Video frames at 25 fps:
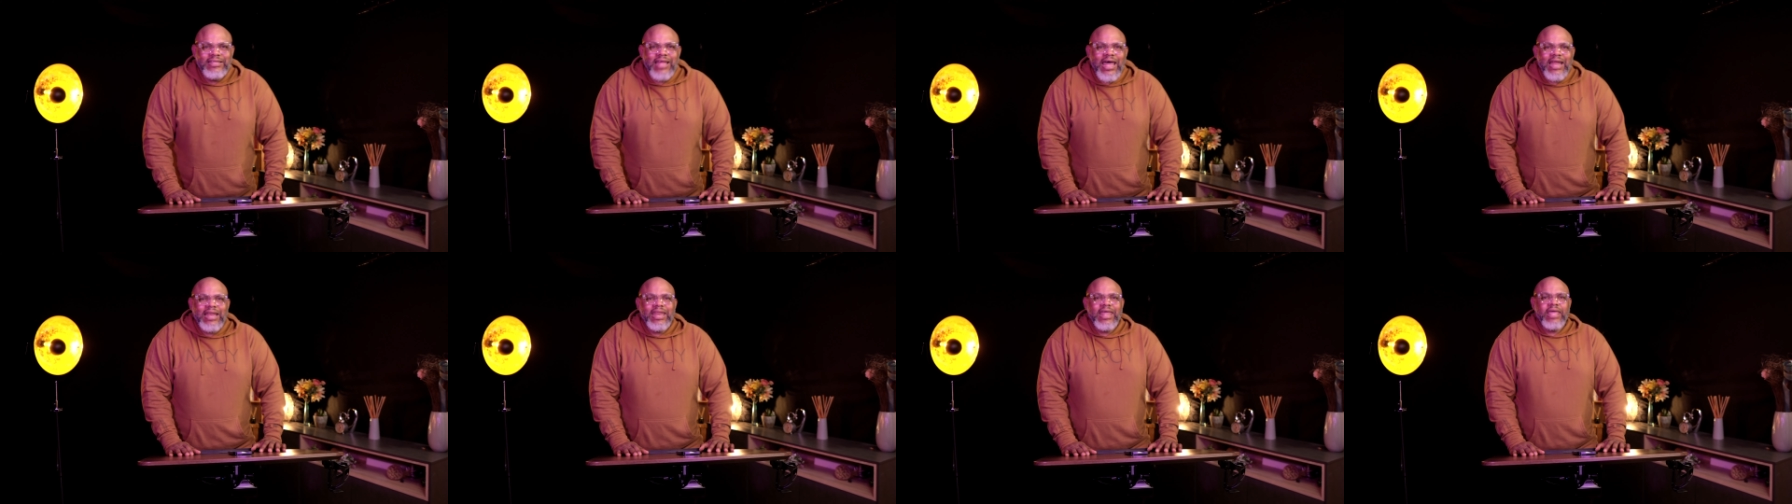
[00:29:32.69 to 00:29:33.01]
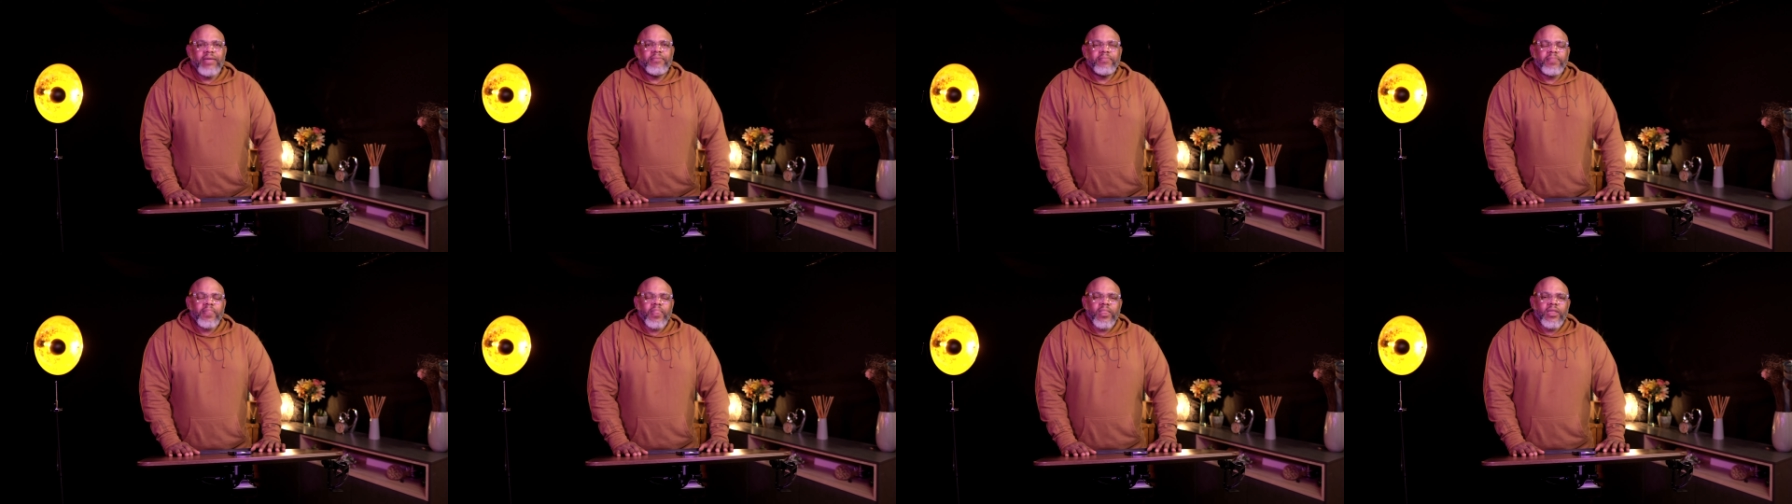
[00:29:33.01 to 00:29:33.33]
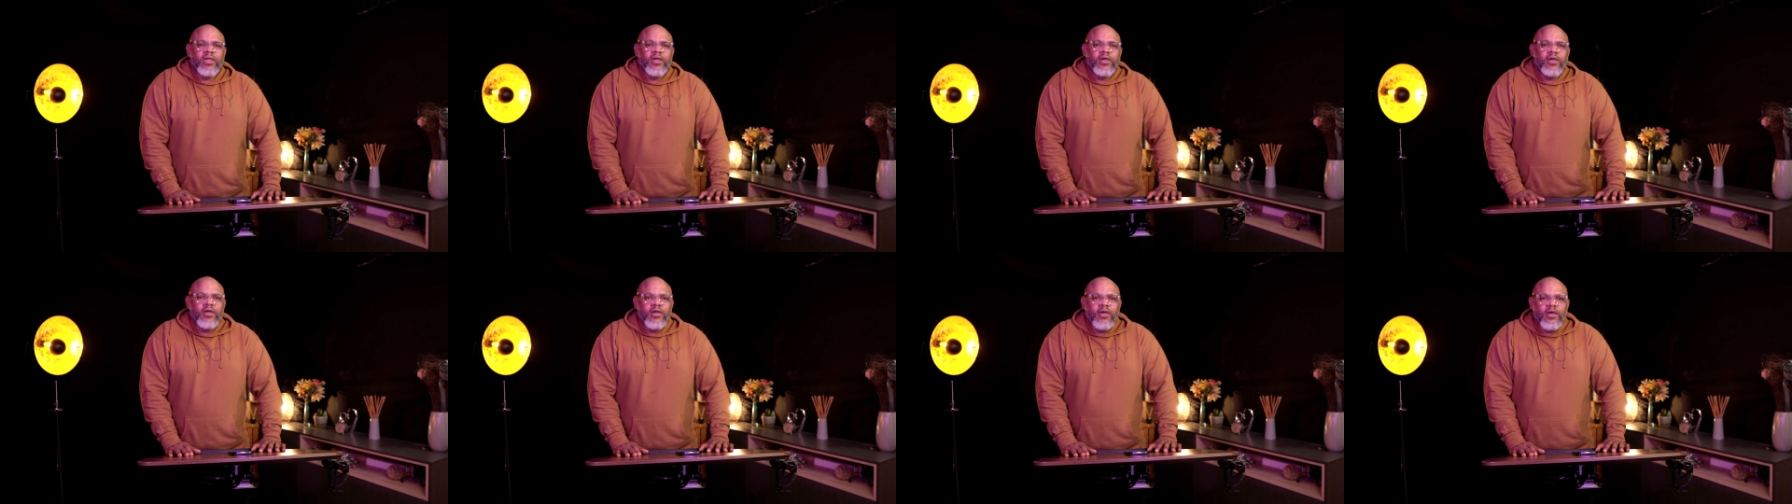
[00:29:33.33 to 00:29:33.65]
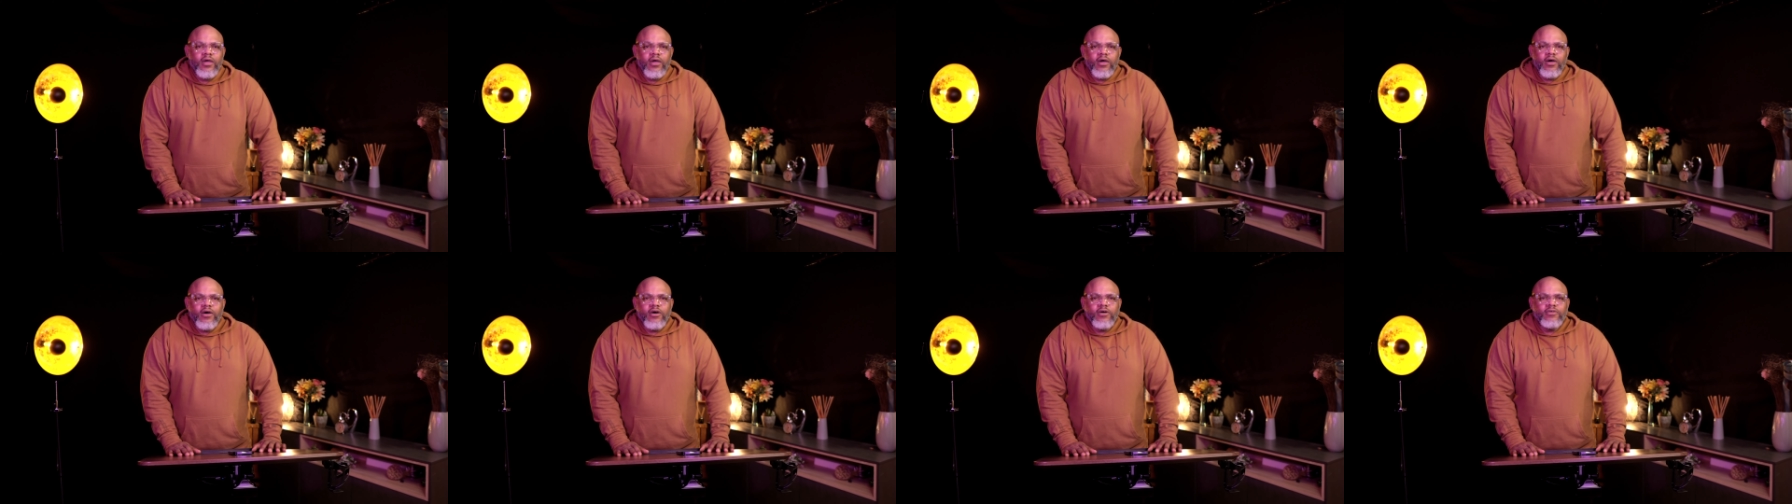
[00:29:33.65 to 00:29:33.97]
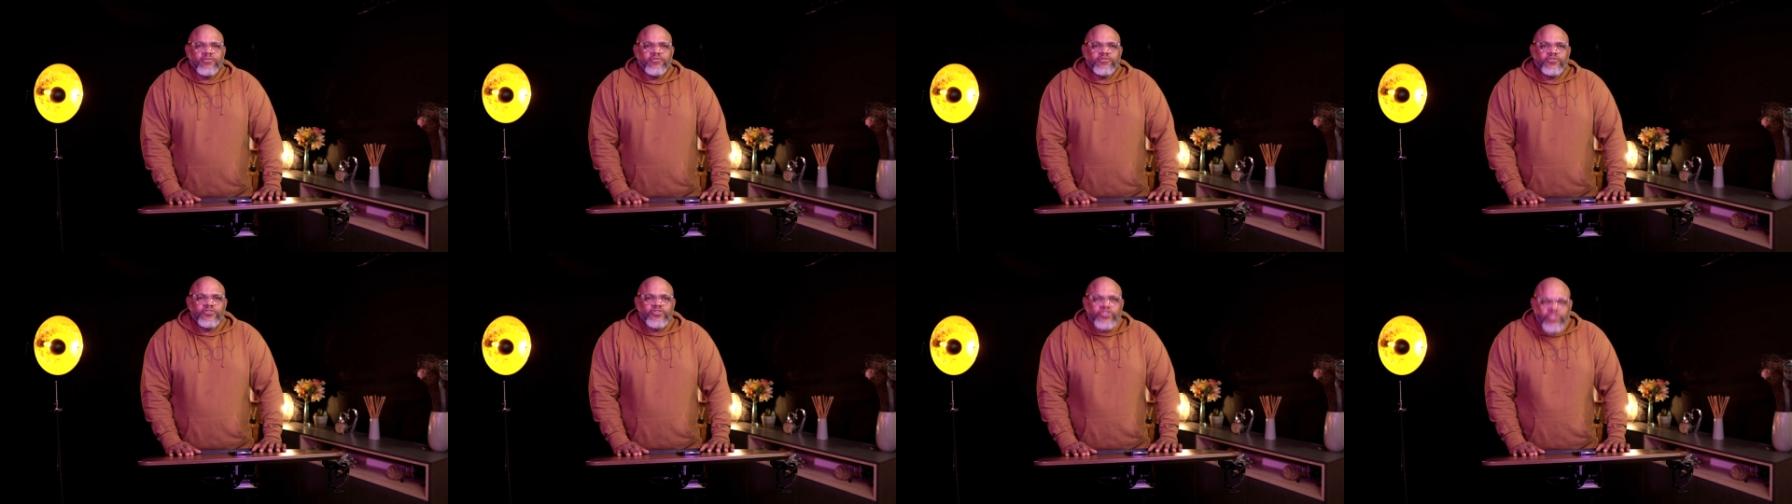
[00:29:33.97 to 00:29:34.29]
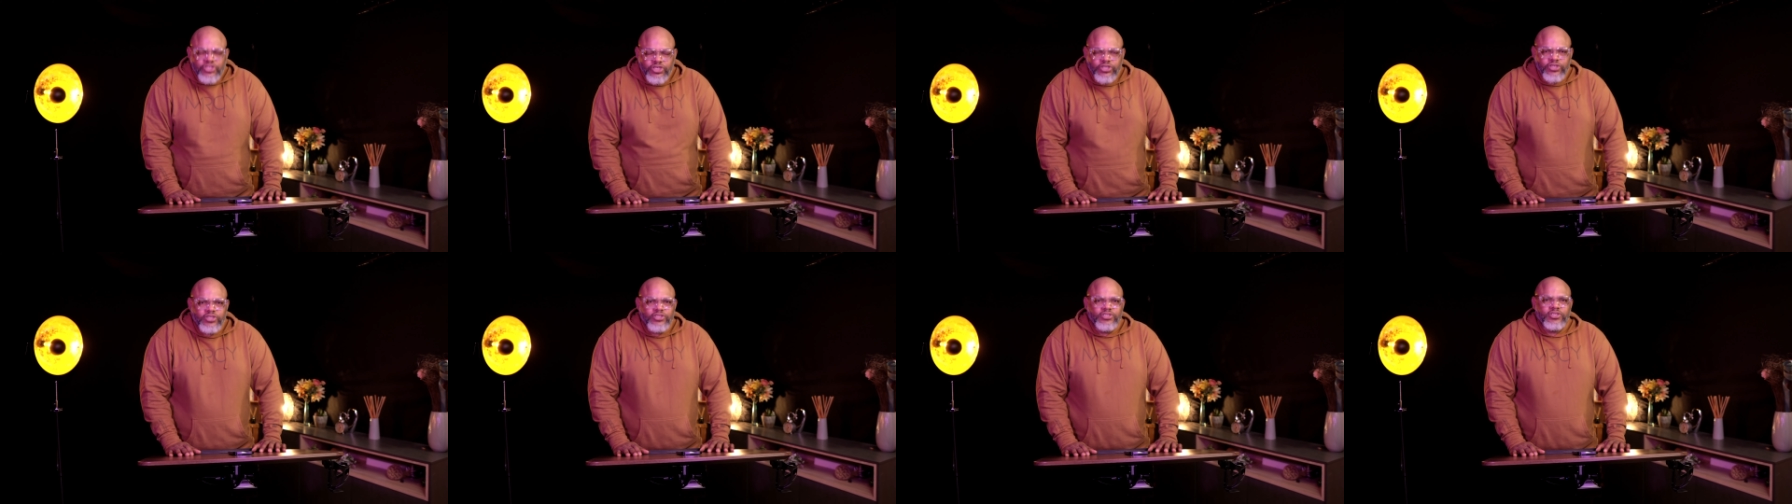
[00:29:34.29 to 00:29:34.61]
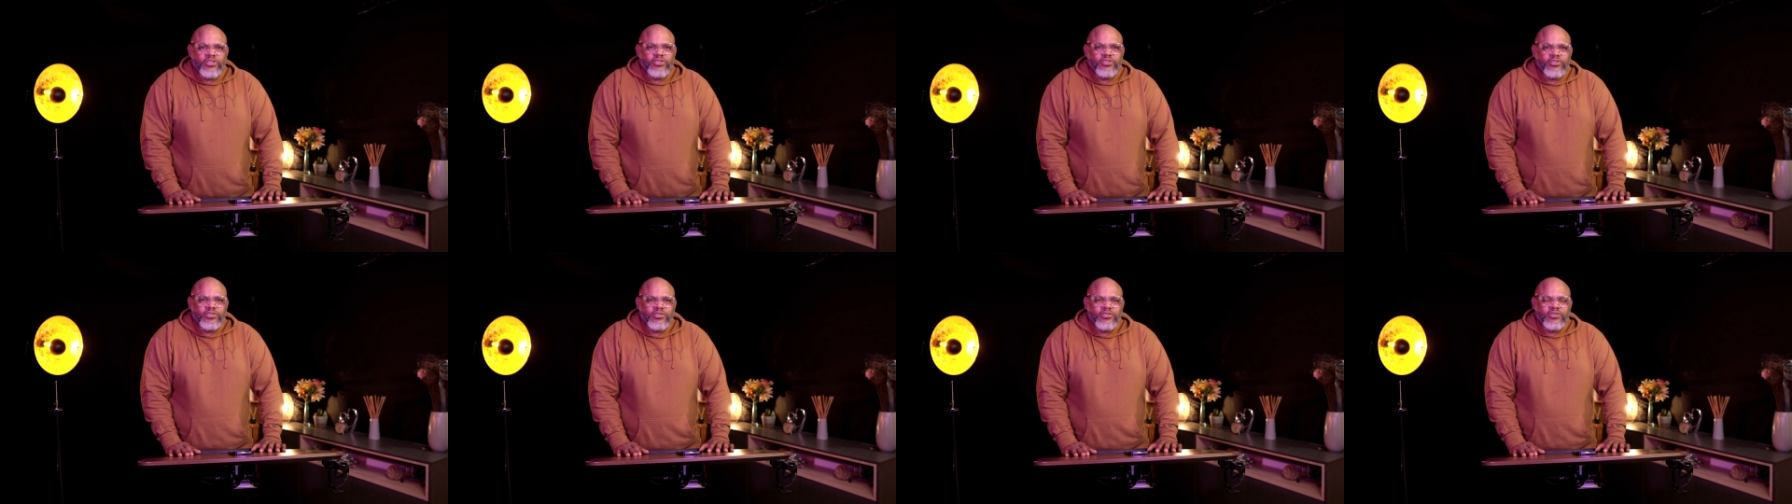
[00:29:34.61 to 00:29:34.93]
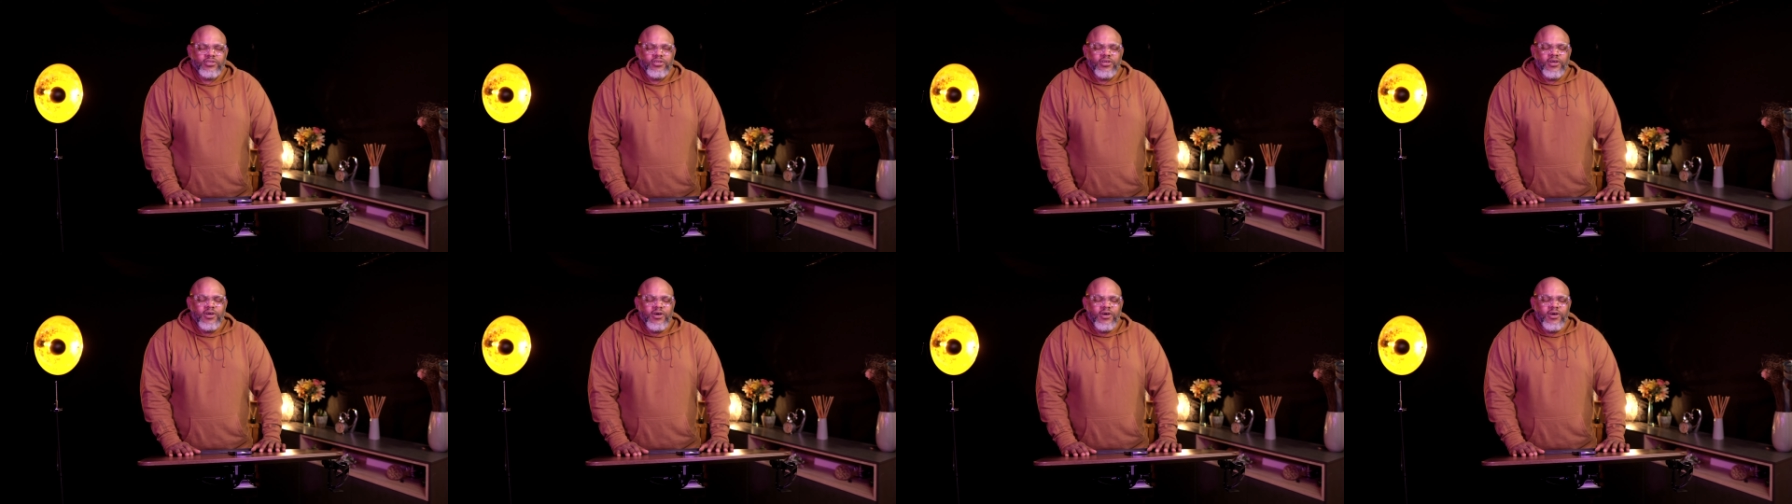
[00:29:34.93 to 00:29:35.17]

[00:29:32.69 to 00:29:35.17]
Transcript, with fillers: the name of Jesus.